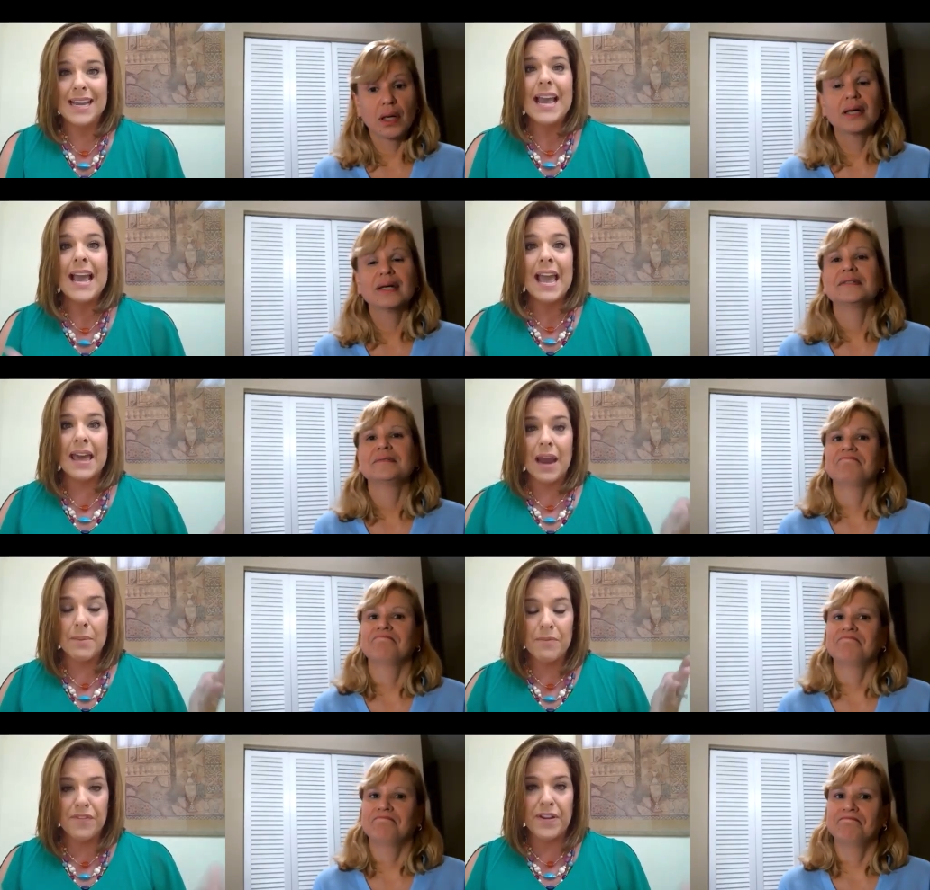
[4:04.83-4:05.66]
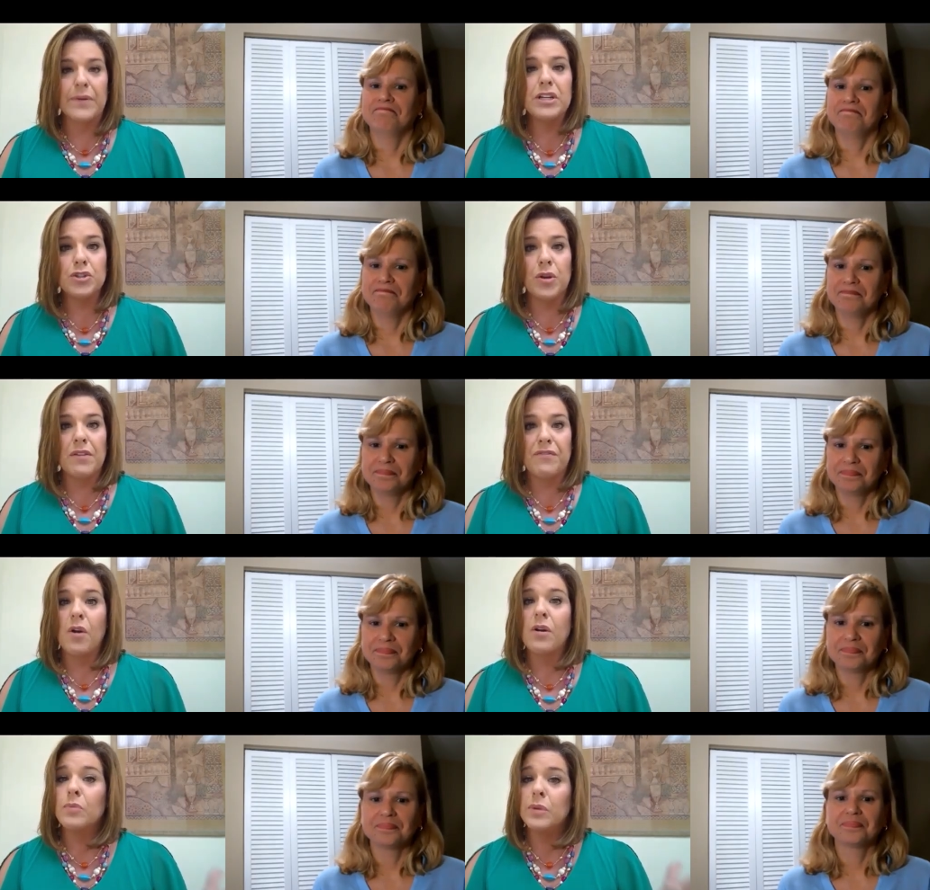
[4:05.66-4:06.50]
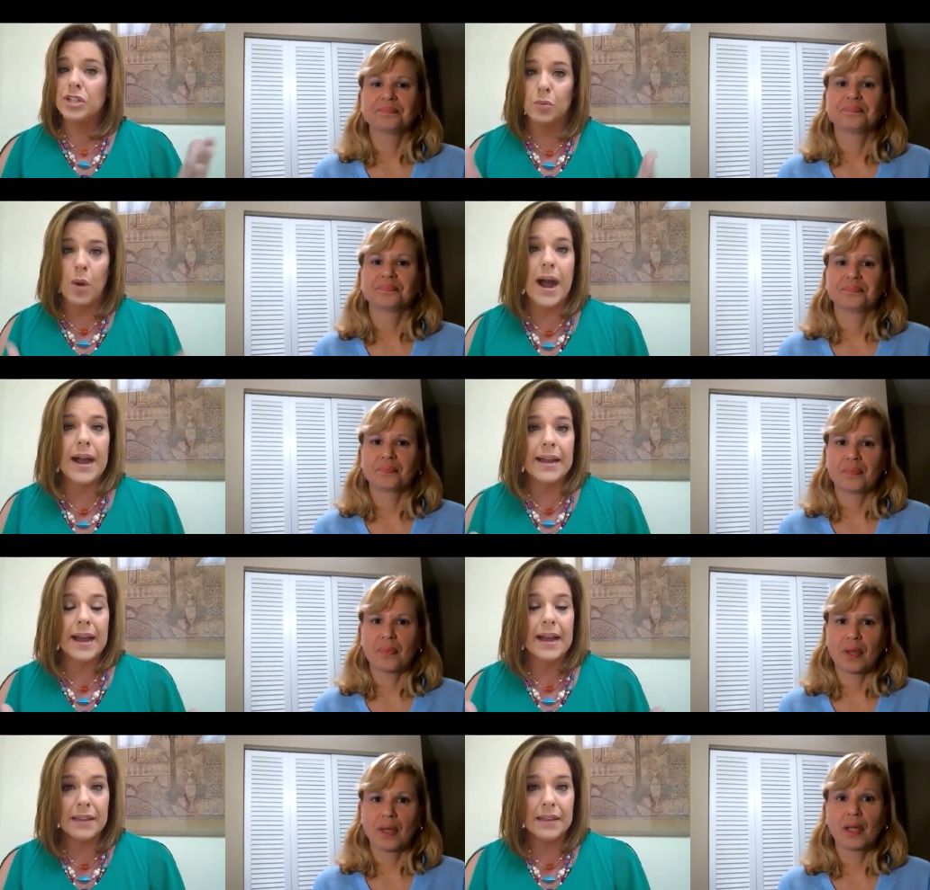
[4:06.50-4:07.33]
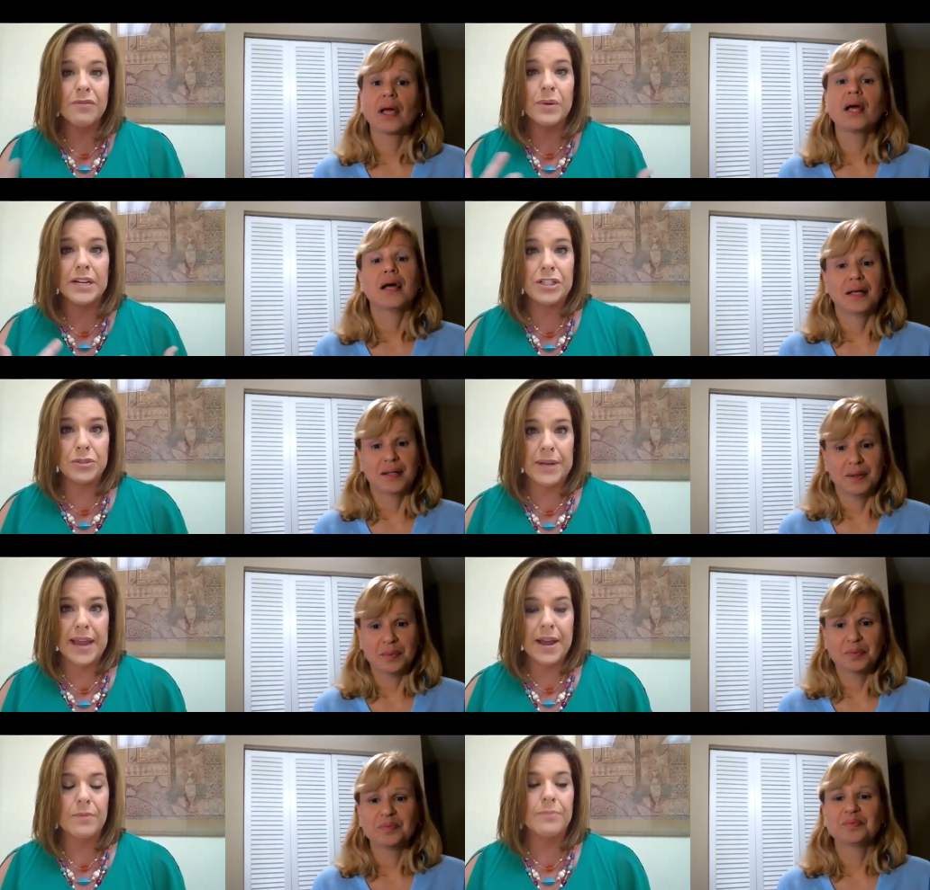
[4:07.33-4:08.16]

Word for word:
Speaker 1: And I'm very straightforward, which is why I love what I do now.